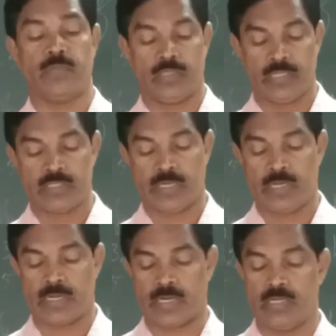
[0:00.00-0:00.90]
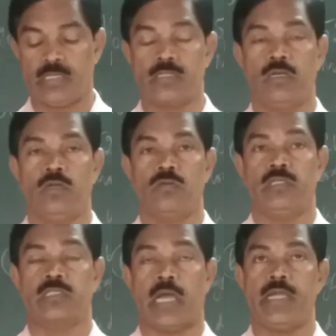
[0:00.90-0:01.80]
methods, and techniques to
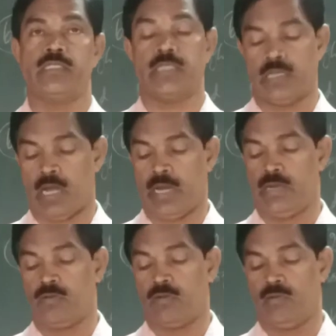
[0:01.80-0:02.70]
the science and art